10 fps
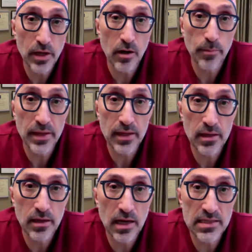P R
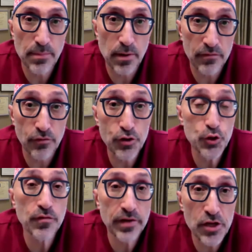P as part of the
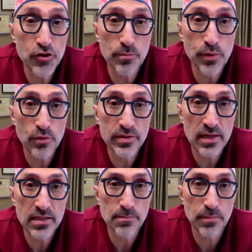rejuvenation
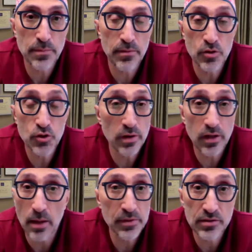process, people usually
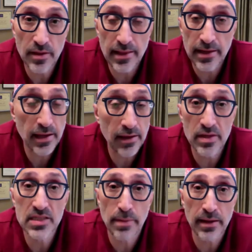come into the clinic and
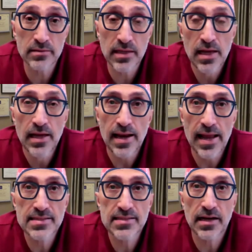they spend
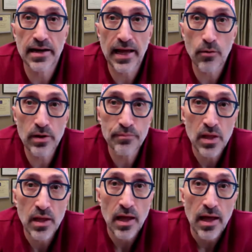less than an hour
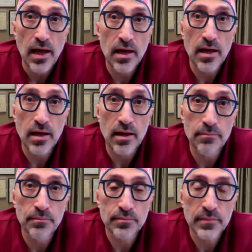
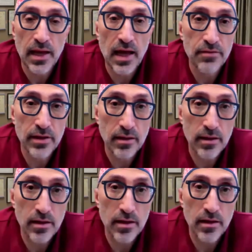um, having
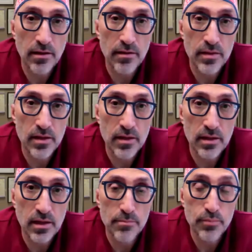uh,
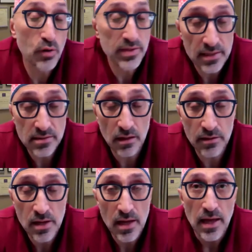the uh, process
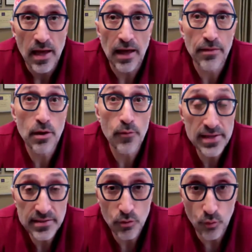done. And there
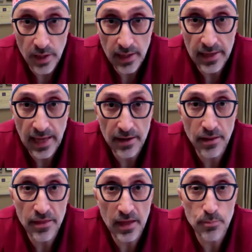isn't really
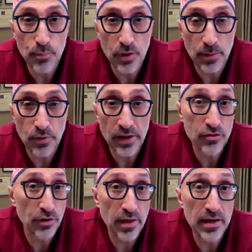anything
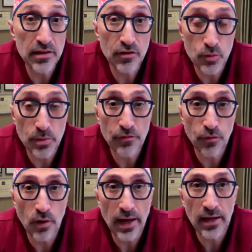preparatory they need to do
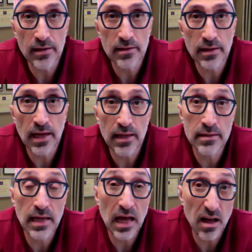beforehand.
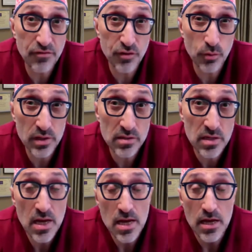And
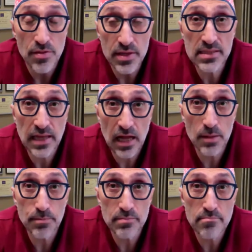afterwards, the
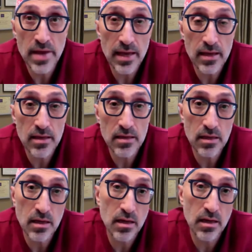scalp
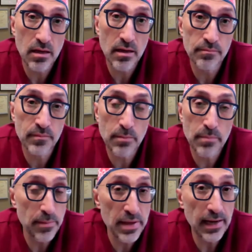may, um,
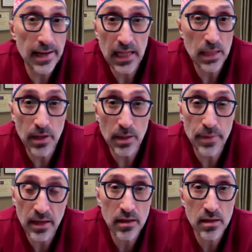may be a little bit
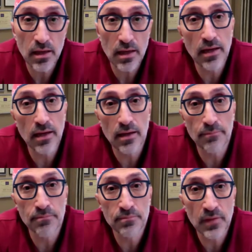pink,
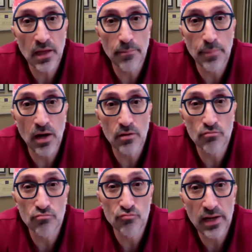um, but
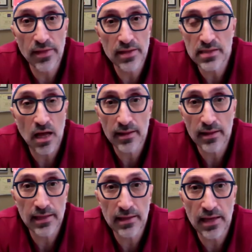really there's
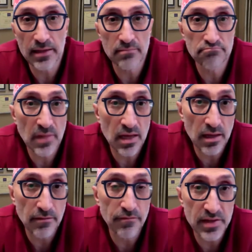hardly any
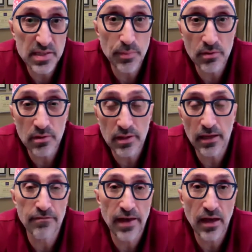uh, visible
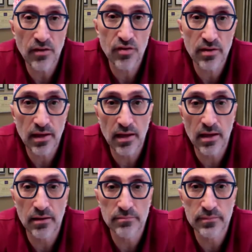effect
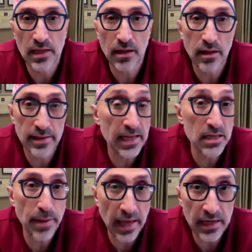um, and hardly
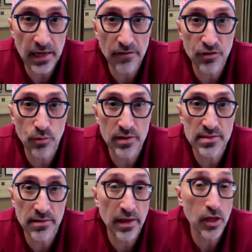any pain
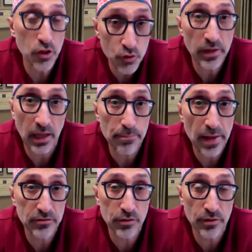afterwards. And they can usually get
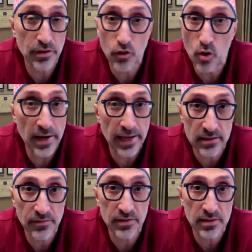back to doing their normal
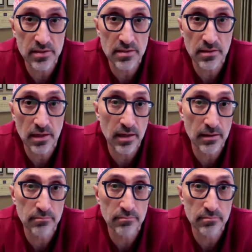activities
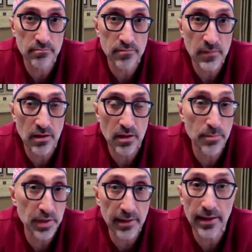um,
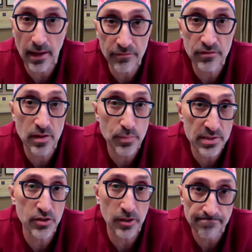immediately after the
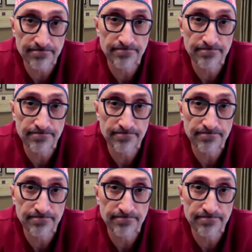procedure.